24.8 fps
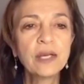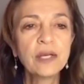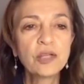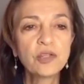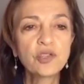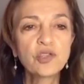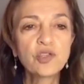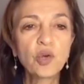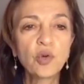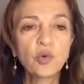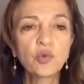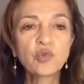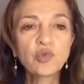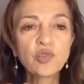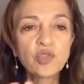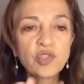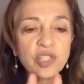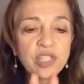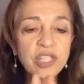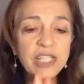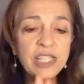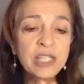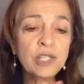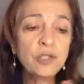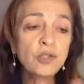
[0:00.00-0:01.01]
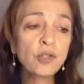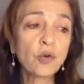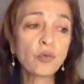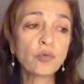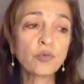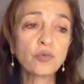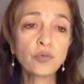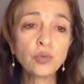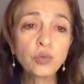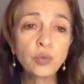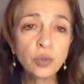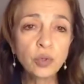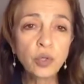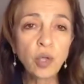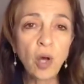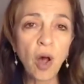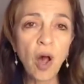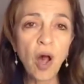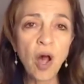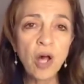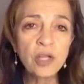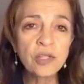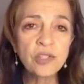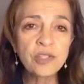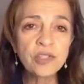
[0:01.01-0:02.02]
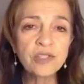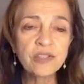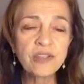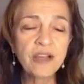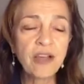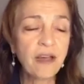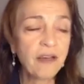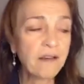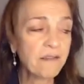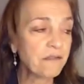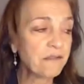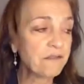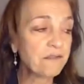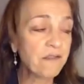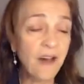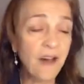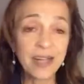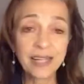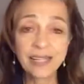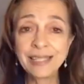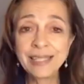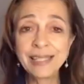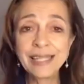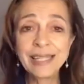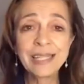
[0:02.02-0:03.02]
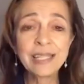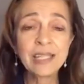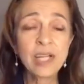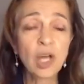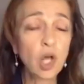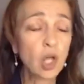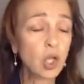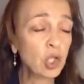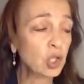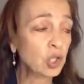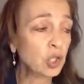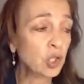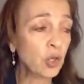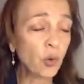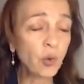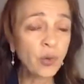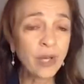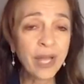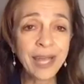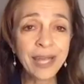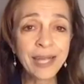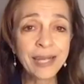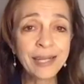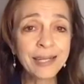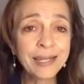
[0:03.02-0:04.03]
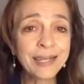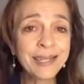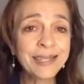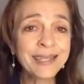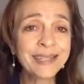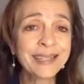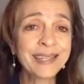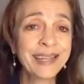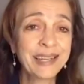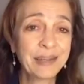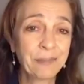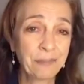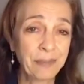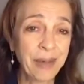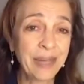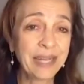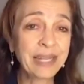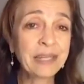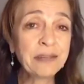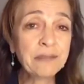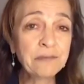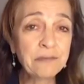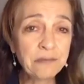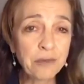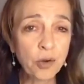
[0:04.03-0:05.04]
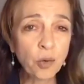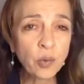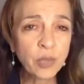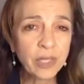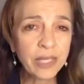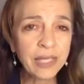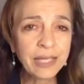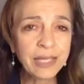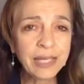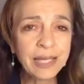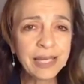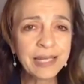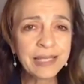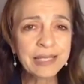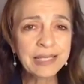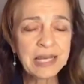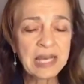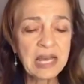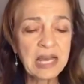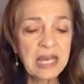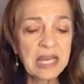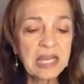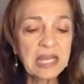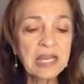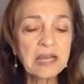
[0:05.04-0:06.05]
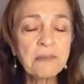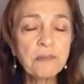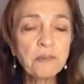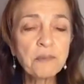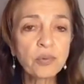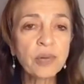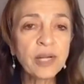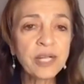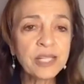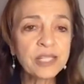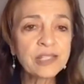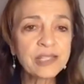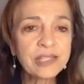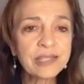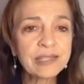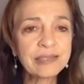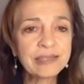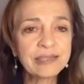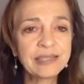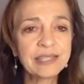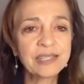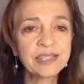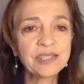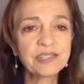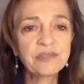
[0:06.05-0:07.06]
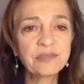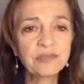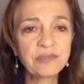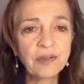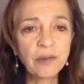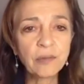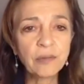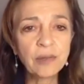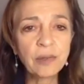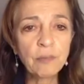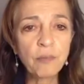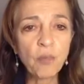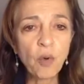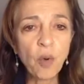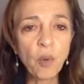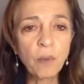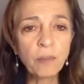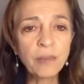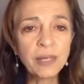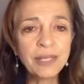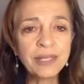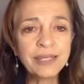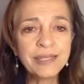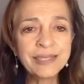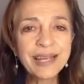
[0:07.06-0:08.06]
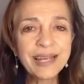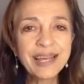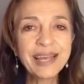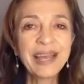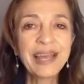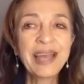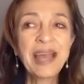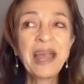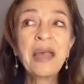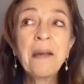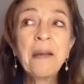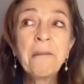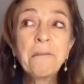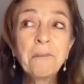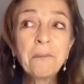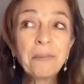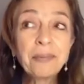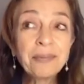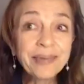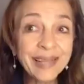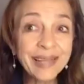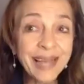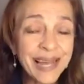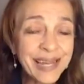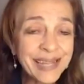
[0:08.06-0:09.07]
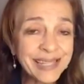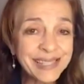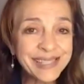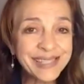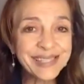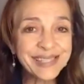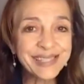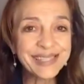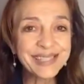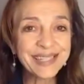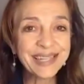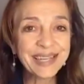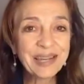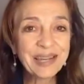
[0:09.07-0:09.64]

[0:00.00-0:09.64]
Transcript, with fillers: So see the root cause, find it, locate it by evoking it, embrace this very moment, and bless